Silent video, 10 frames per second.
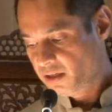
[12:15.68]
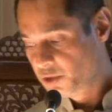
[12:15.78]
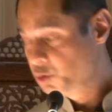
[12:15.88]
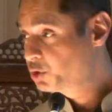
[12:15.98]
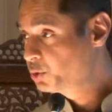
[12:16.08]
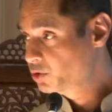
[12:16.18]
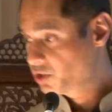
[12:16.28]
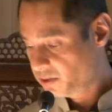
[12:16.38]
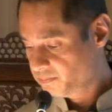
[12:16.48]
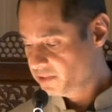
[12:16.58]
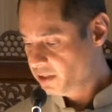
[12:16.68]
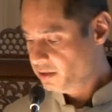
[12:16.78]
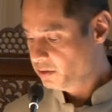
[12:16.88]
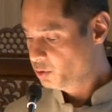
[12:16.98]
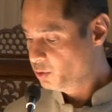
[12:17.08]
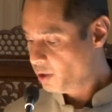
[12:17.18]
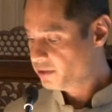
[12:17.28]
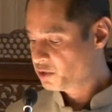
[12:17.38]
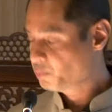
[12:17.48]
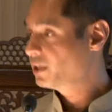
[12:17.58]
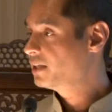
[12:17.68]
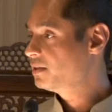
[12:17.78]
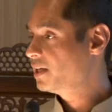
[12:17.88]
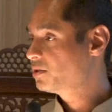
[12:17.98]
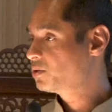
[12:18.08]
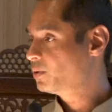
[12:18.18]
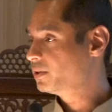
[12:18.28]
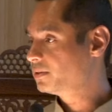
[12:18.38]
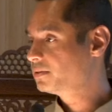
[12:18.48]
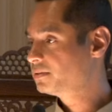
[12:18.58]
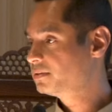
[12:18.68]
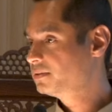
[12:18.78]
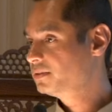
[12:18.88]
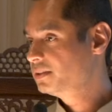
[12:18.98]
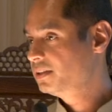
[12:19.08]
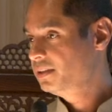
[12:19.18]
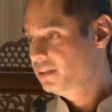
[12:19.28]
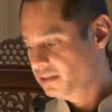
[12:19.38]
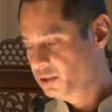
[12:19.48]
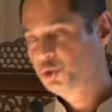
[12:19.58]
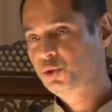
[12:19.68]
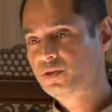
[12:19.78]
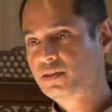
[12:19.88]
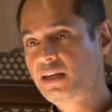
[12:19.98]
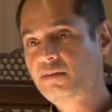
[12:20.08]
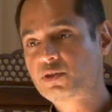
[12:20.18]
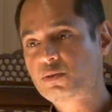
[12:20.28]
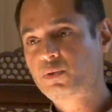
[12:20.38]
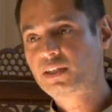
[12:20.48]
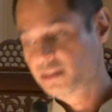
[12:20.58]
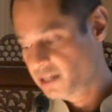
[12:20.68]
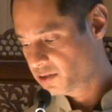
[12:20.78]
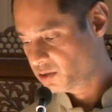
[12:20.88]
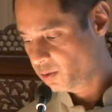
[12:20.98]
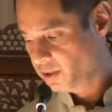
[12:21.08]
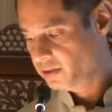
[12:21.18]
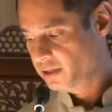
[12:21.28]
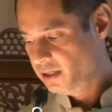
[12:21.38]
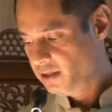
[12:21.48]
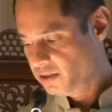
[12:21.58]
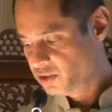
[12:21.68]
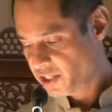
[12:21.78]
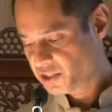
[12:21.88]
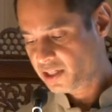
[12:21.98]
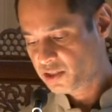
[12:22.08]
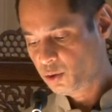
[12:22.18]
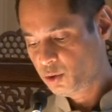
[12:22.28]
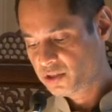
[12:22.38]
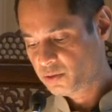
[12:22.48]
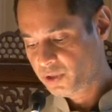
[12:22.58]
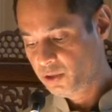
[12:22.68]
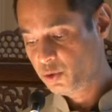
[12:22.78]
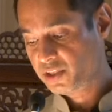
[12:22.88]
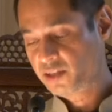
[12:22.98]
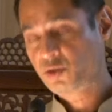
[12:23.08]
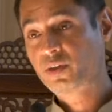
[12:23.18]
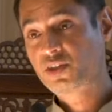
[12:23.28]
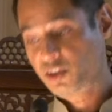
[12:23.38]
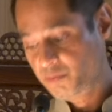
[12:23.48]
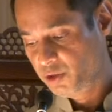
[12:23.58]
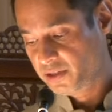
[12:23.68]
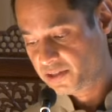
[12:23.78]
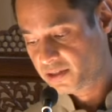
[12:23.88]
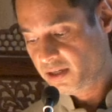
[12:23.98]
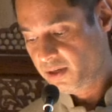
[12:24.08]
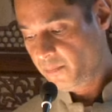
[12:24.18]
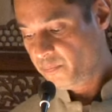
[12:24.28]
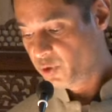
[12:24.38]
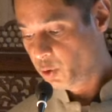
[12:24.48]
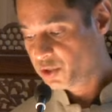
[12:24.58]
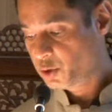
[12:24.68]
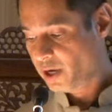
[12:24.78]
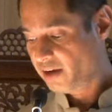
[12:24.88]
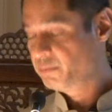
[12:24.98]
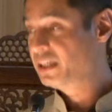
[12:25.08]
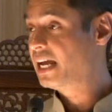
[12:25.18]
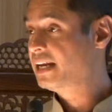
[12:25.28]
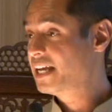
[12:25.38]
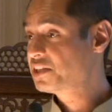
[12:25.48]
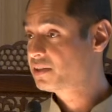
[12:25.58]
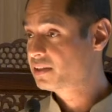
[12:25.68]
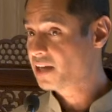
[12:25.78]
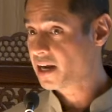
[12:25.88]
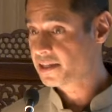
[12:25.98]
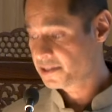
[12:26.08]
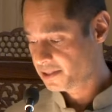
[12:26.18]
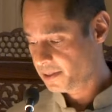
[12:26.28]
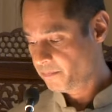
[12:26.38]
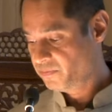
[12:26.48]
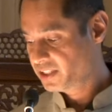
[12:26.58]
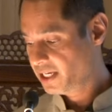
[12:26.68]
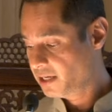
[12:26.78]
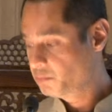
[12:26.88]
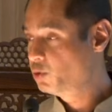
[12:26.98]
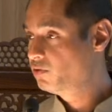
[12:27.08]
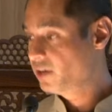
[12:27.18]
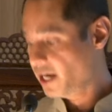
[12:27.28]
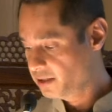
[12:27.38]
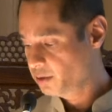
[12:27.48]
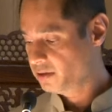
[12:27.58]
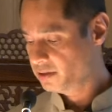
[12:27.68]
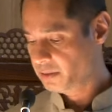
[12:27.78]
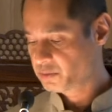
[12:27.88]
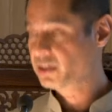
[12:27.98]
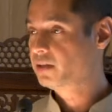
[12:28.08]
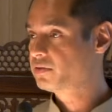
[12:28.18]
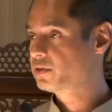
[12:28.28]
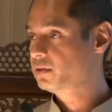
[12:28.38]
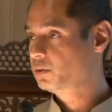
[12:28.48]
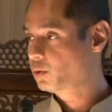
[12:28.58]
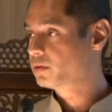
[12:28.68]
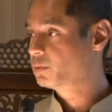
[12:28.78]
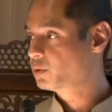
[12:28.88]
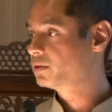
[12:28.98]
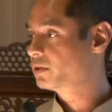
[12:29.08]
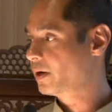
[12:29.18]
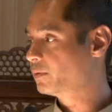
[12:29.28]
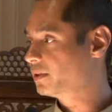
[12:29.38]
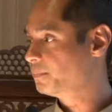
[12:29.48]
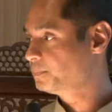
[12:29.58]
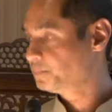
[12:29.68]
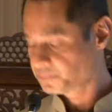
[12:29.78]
New shoots do not spring in dead soil. New shoots never spring in dead soil, just as those with no sensory stimulus, those who have been anesthetized, can move neither themselves nor the world around them.